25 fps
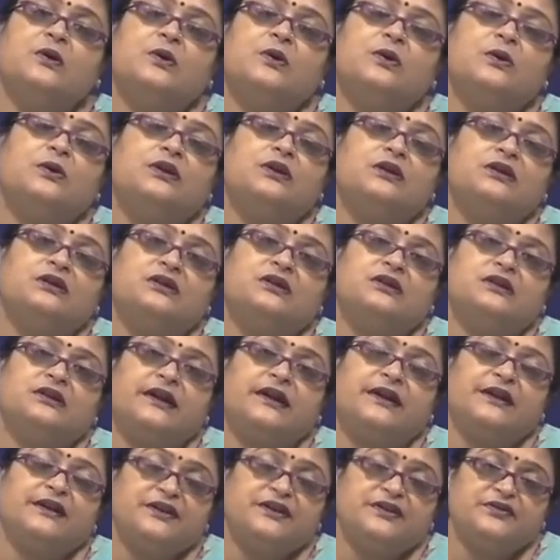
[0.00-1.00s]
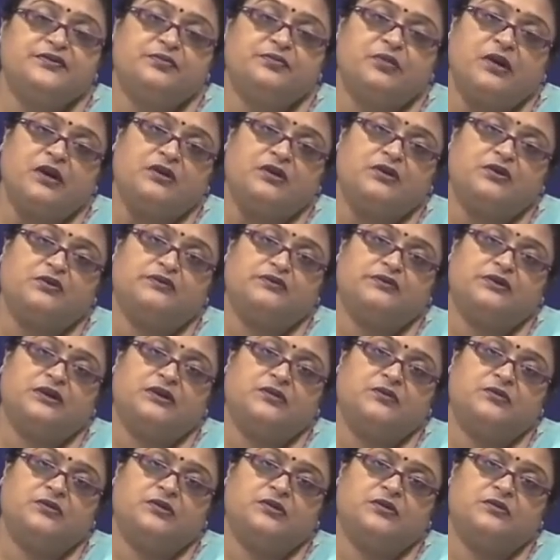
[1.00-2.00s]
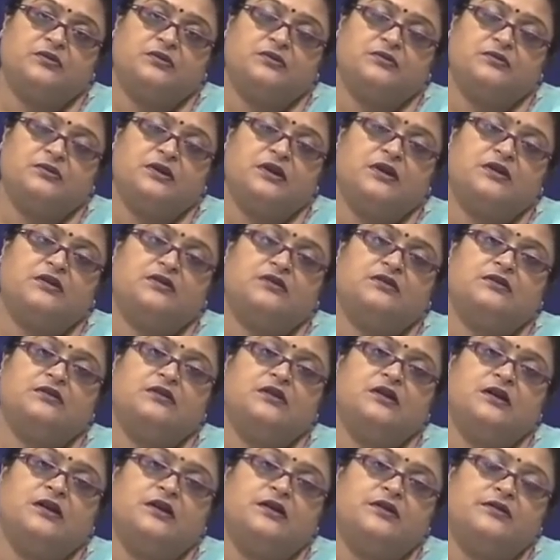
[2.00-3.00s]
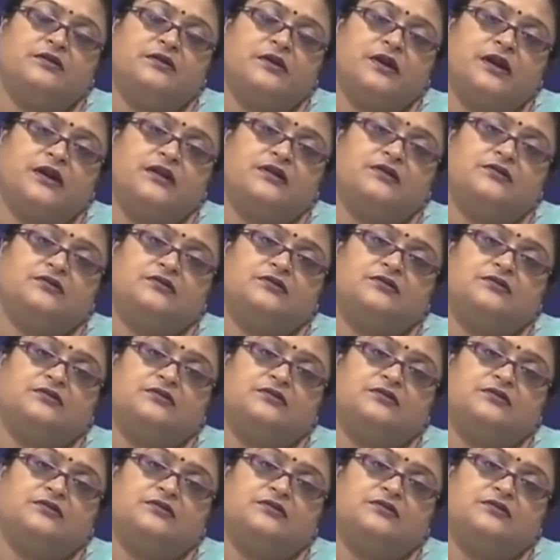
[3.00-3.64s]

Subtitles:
only the negative part of that problem and try